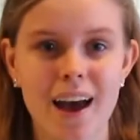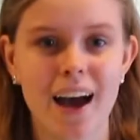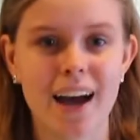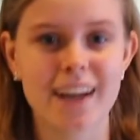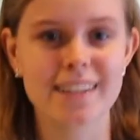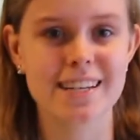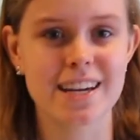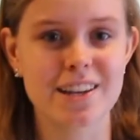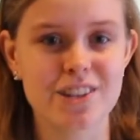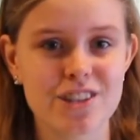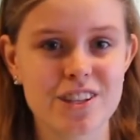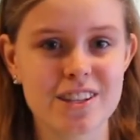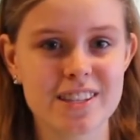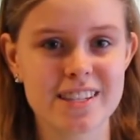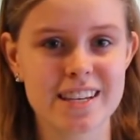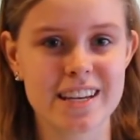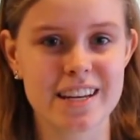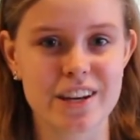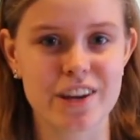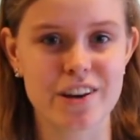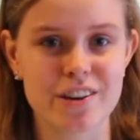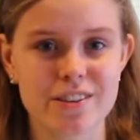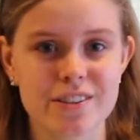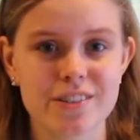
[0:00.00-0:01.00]
Attention
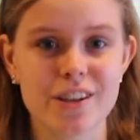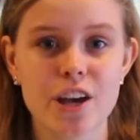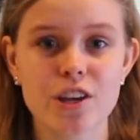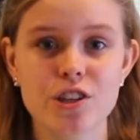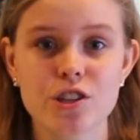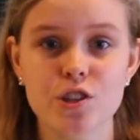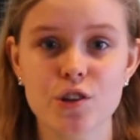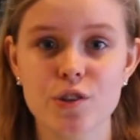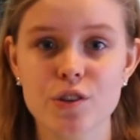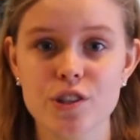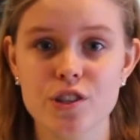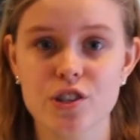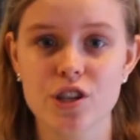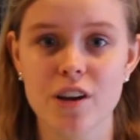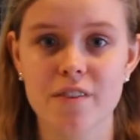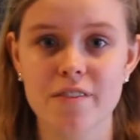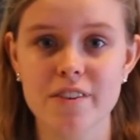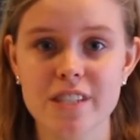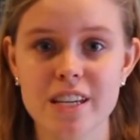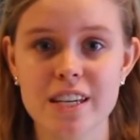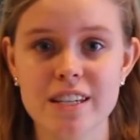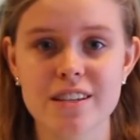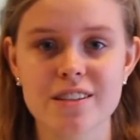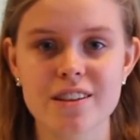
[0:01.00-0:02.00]
seniors, Student
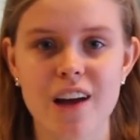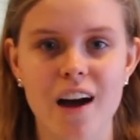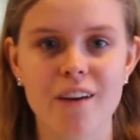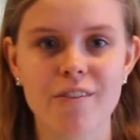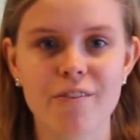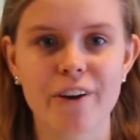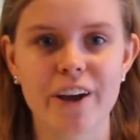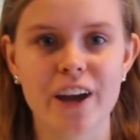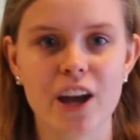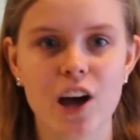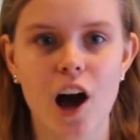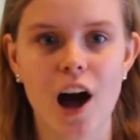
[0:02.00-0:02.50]
Services is offering